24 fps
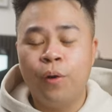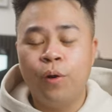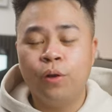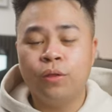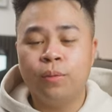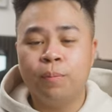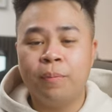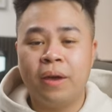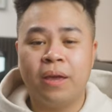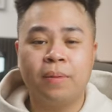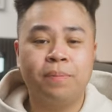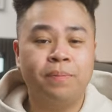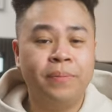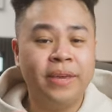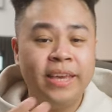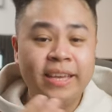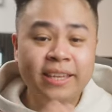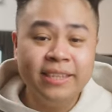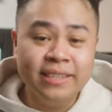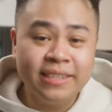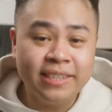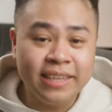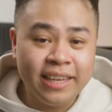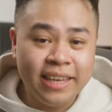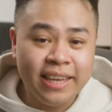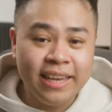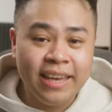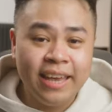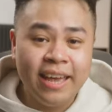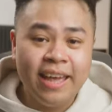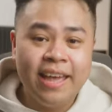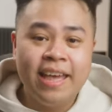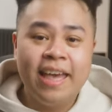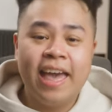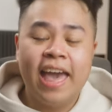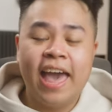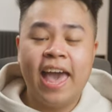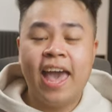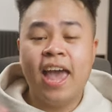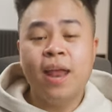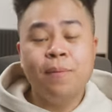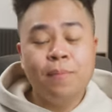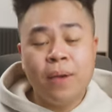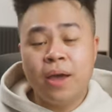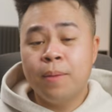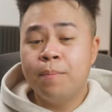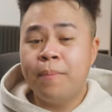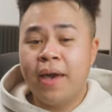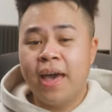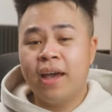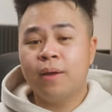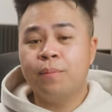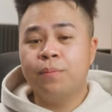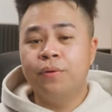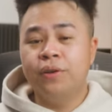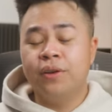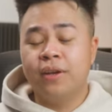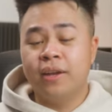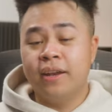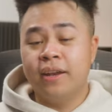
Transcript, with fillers: both my P C and my MacBook